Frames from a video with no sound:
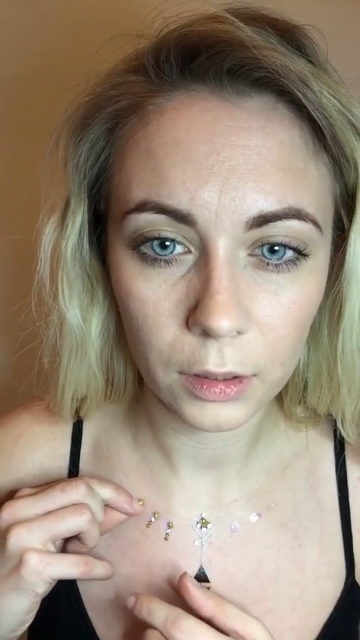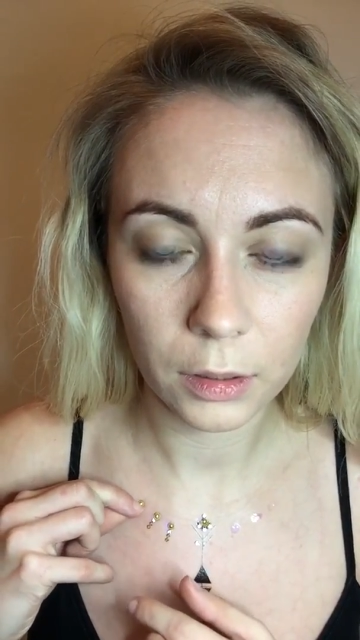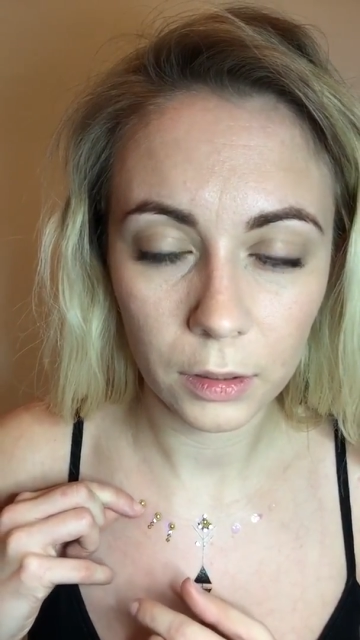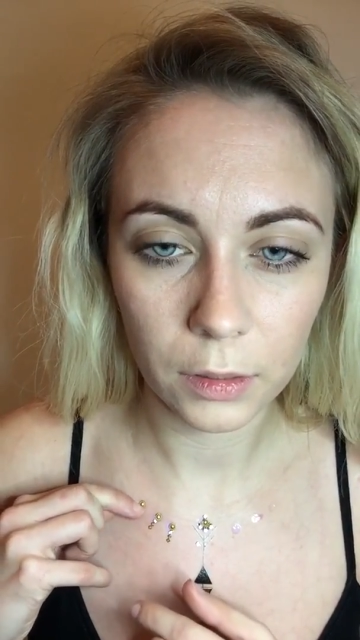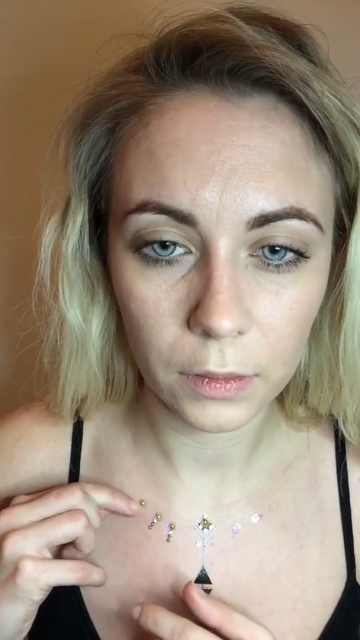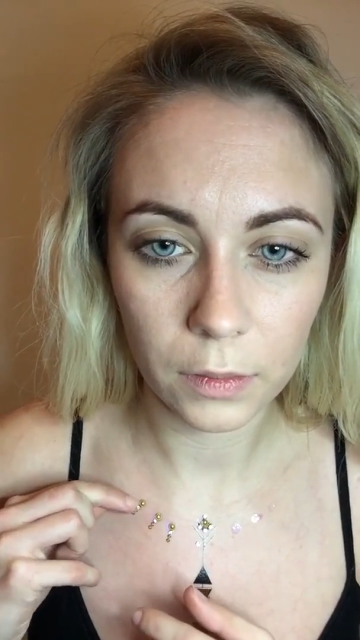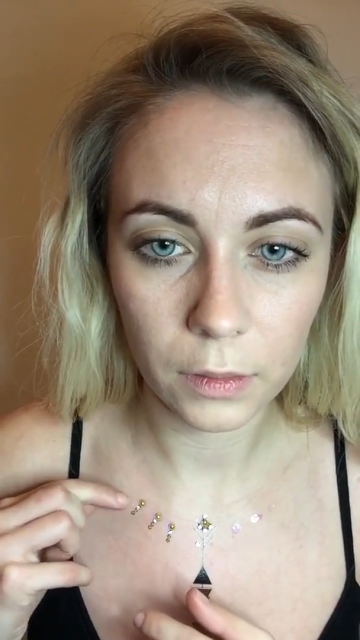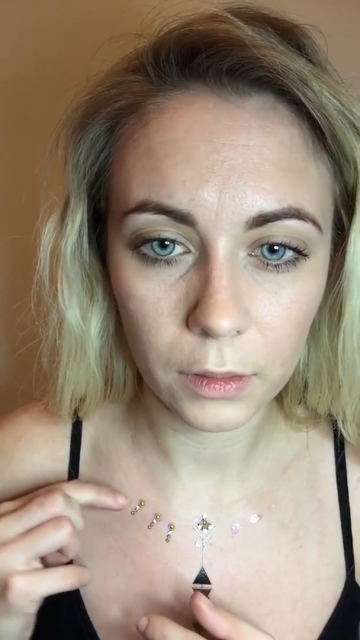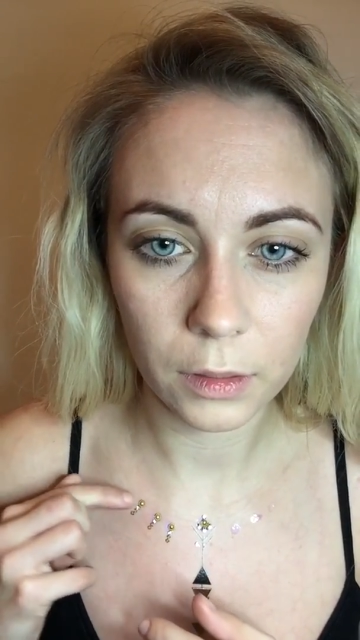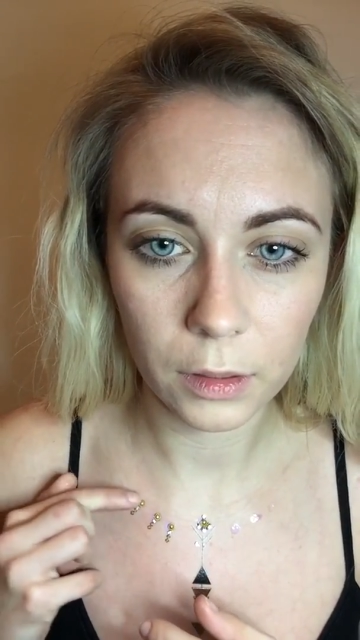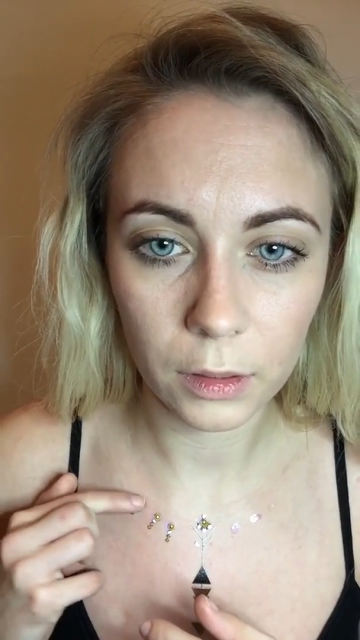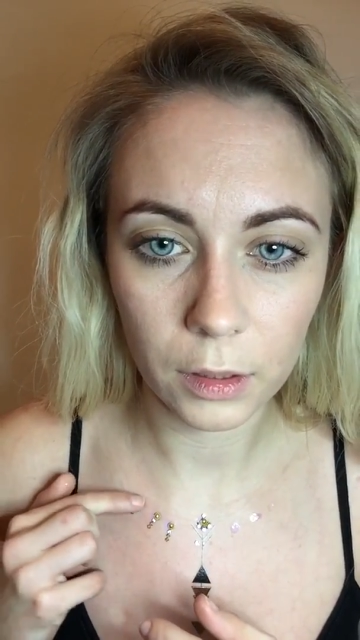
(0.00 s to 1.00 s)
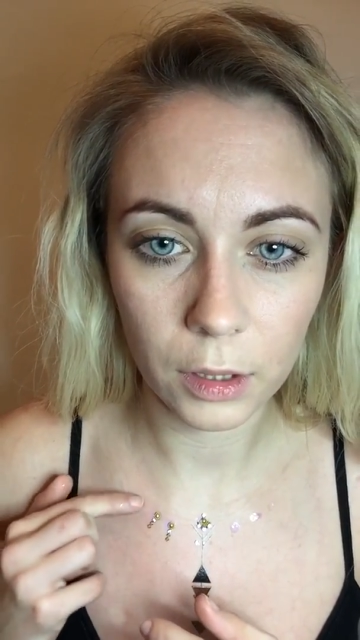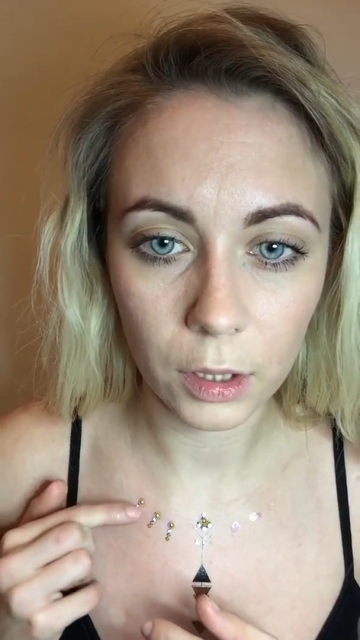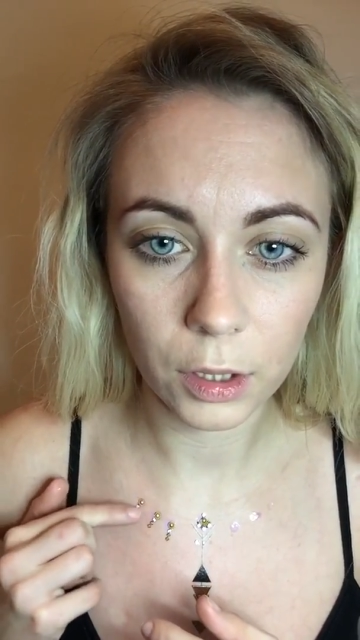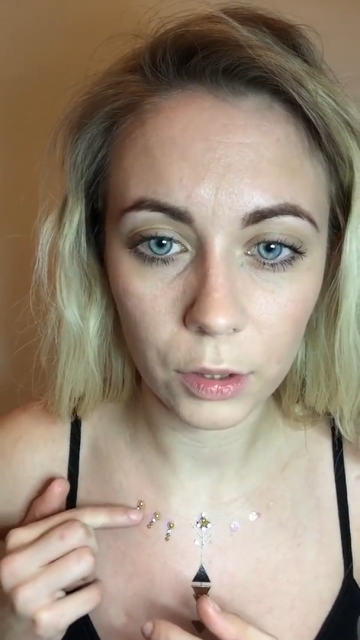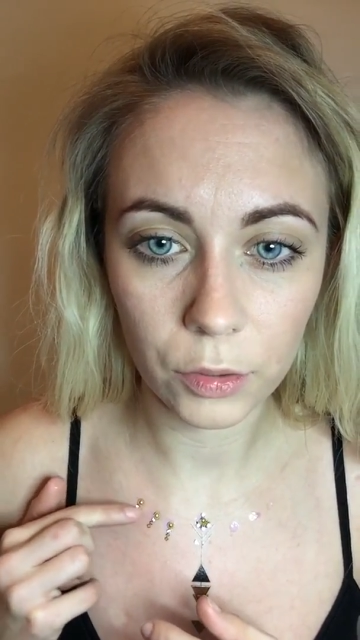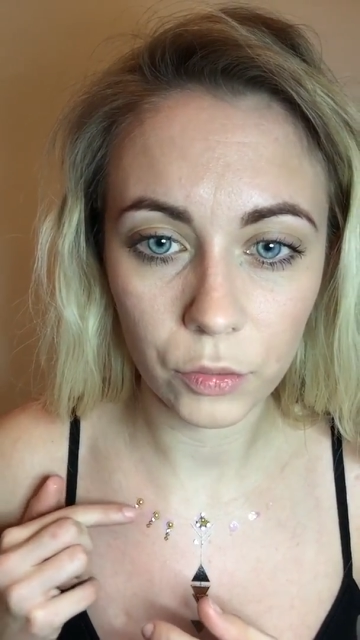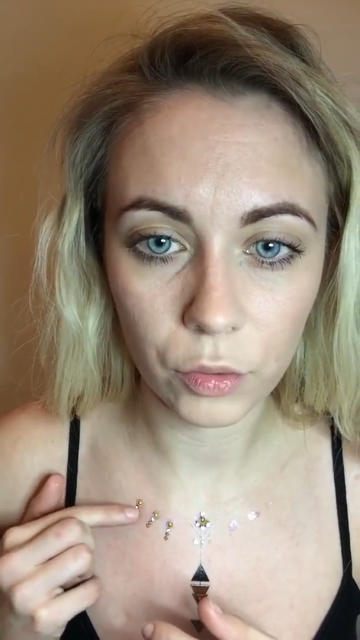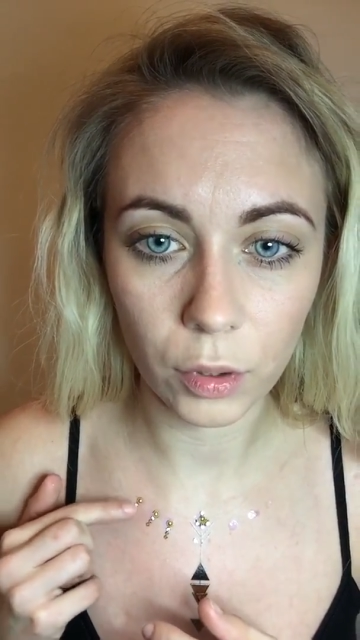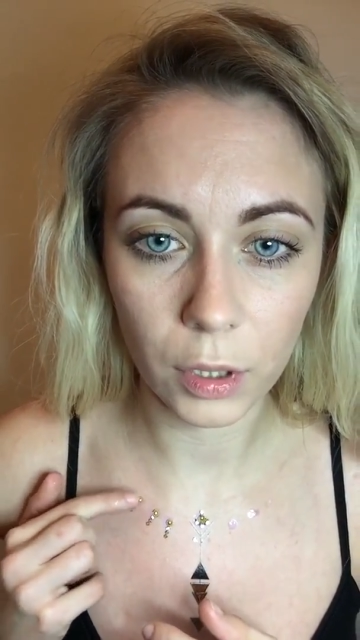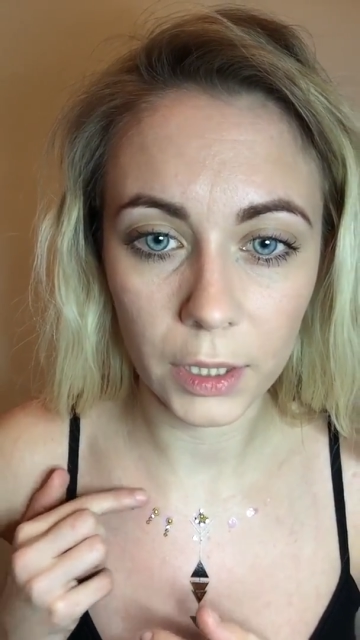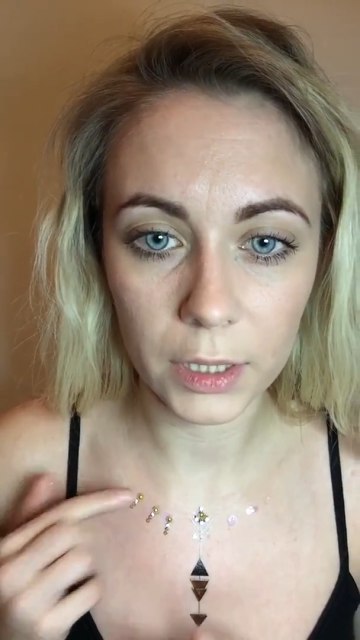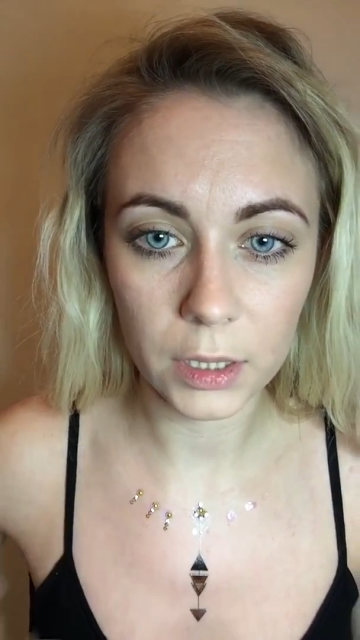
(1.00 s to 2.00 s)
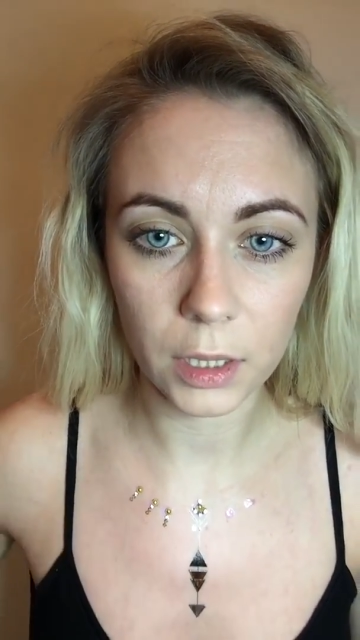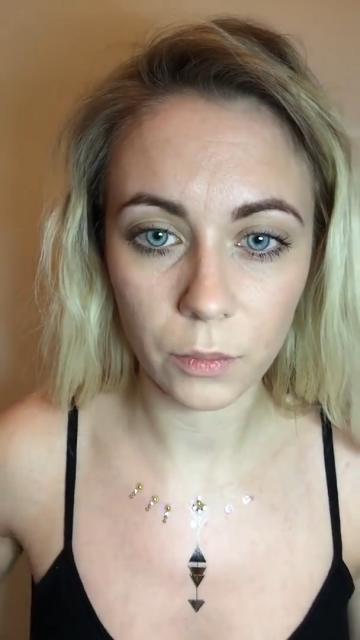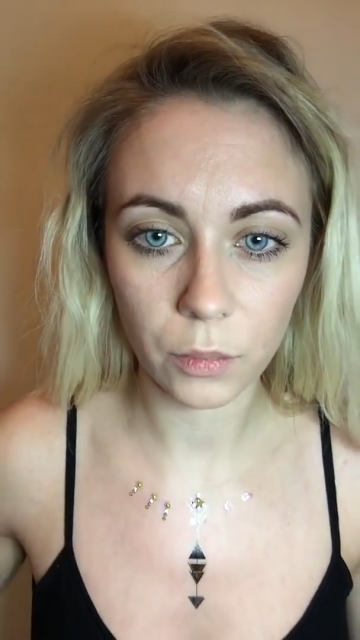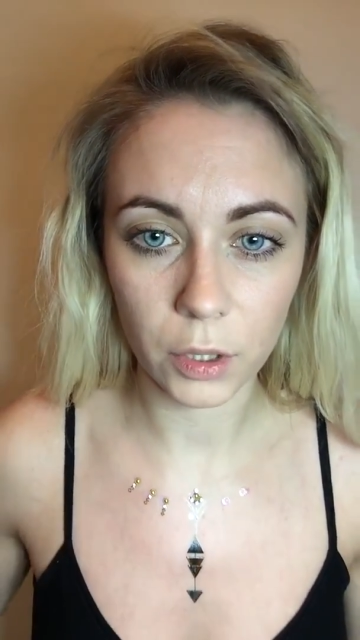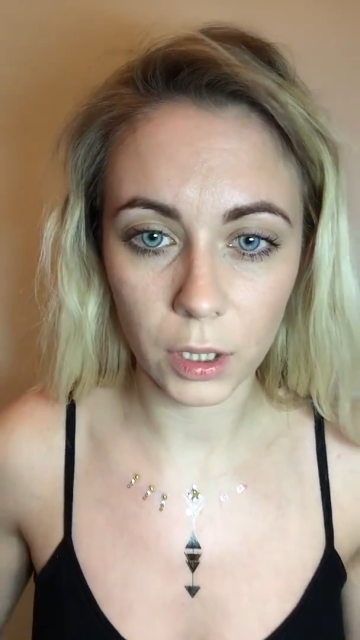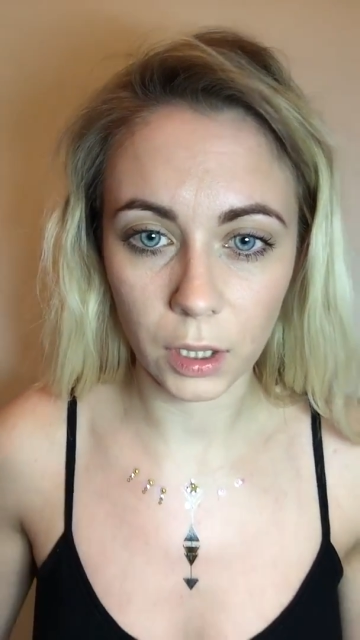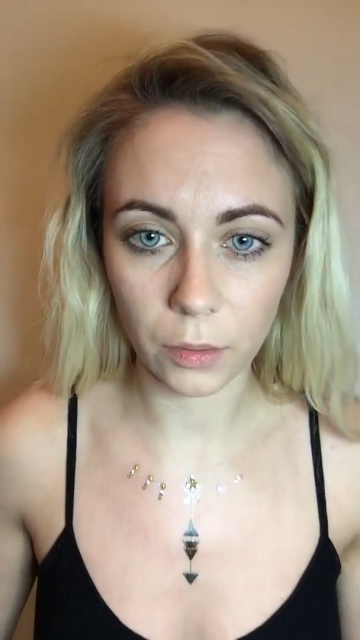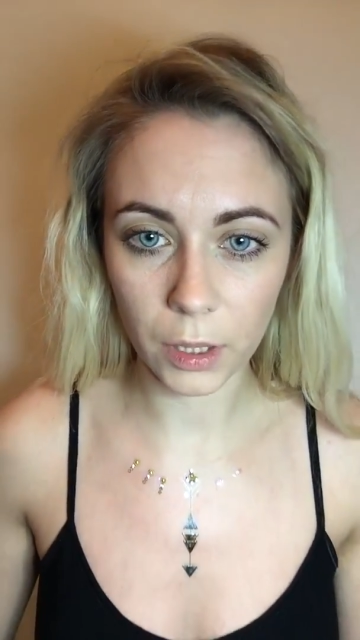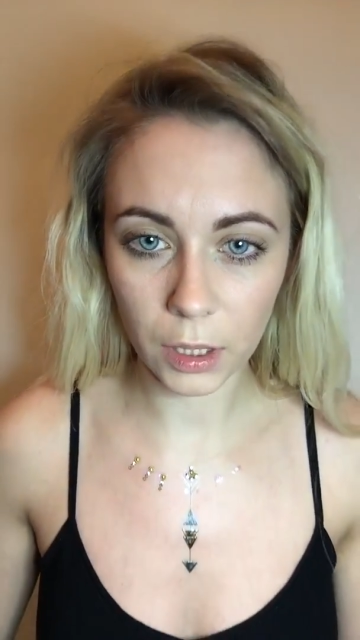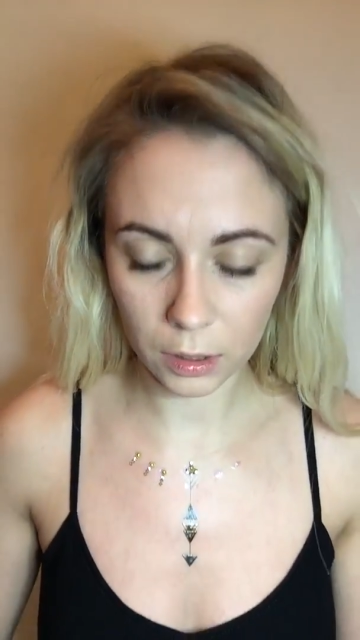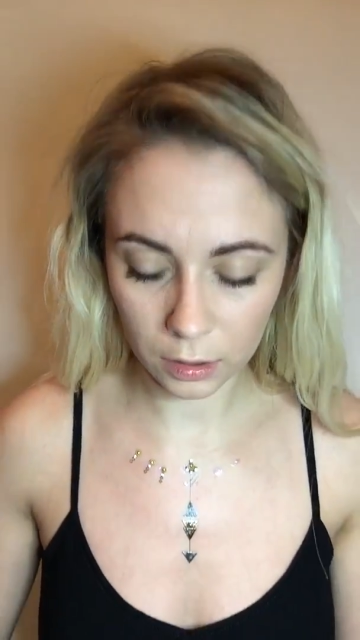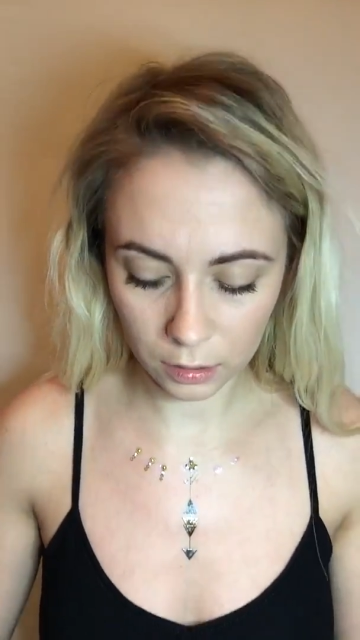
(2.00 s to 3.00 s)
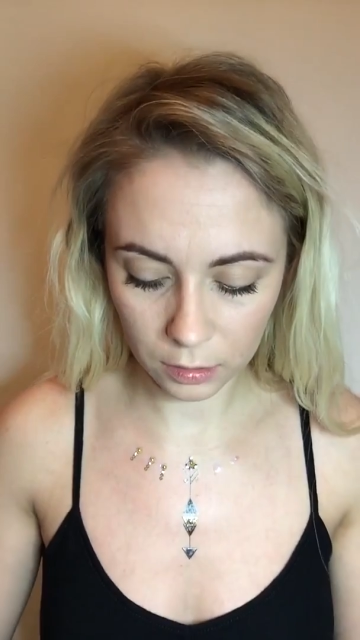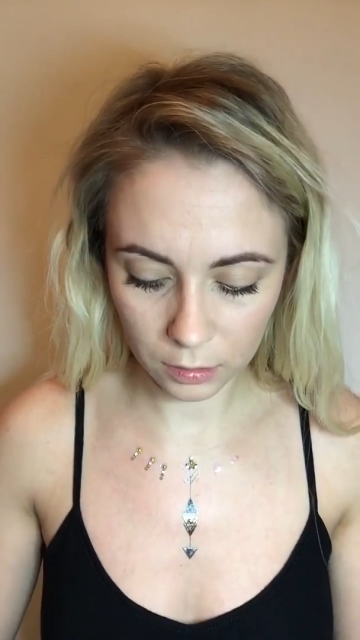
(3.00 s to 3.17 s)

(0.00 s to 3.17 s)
because the glue dries pretty quick.